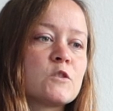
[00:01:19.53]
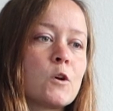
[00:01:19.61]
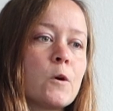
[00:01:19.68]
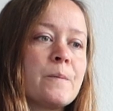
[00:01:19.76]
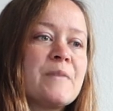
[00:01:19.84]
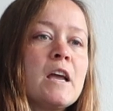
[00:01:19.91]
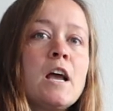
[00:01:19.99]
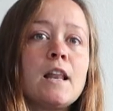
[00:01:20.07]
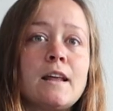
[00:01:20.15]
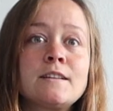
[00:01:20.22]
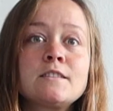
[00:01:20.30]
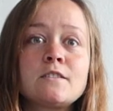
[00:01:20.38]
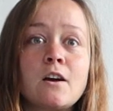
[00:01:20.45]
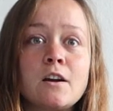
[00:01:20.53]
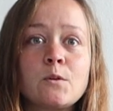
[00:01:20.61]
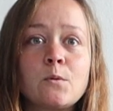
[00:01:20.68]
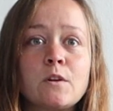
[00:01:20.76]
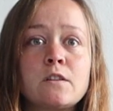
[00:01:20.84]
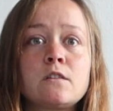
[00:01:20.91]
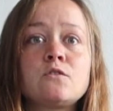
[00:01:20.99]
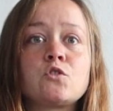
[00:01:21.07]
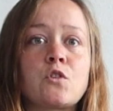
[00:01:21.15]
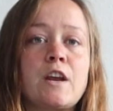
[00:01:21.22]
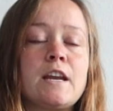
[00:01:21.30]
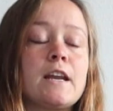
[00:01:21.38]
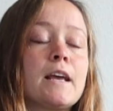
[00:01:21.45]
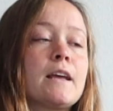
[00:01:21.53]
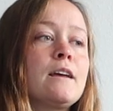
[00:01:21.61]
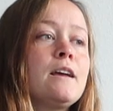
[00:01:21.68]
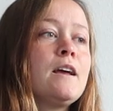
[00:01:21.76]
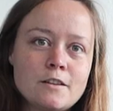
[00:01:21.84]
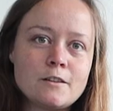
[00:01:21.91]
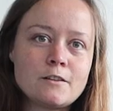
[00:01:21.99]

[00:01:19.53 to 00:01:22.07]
So let's start with training.